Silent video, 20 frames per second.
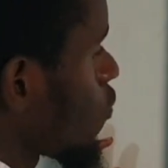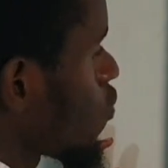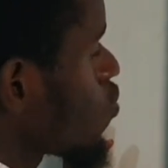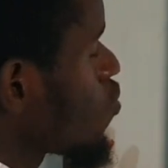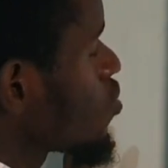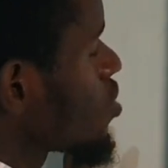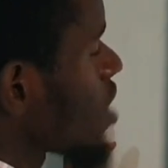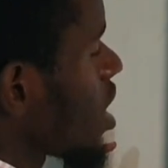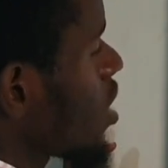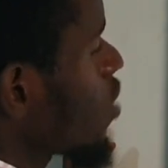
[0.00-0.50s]

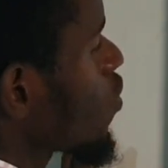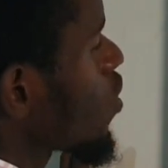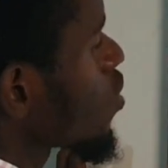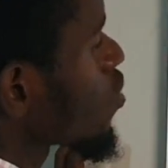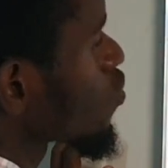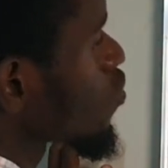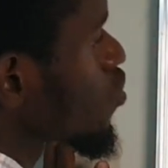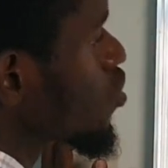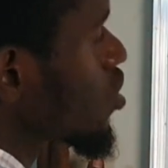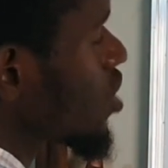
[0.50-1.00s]
future
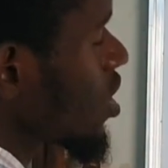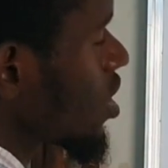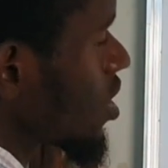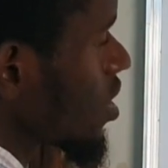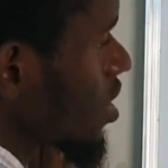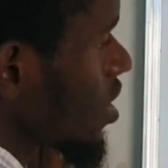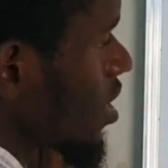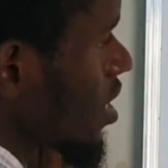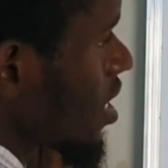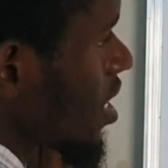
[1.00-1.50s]
equal to j.
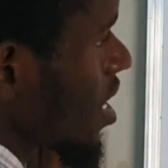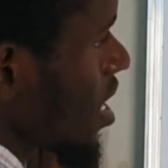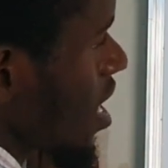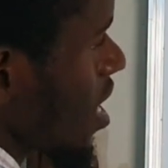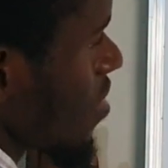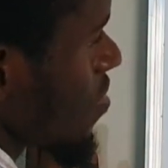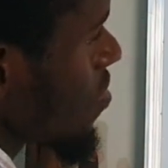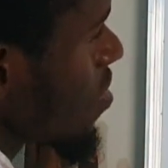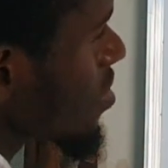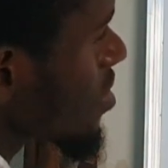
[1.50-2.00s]

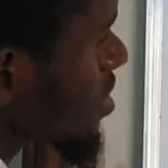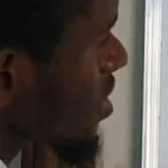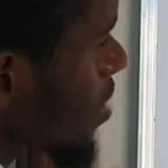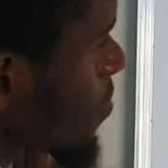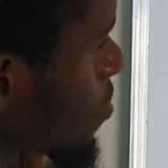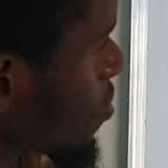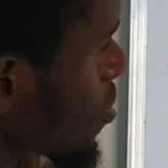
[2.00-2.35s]
This is the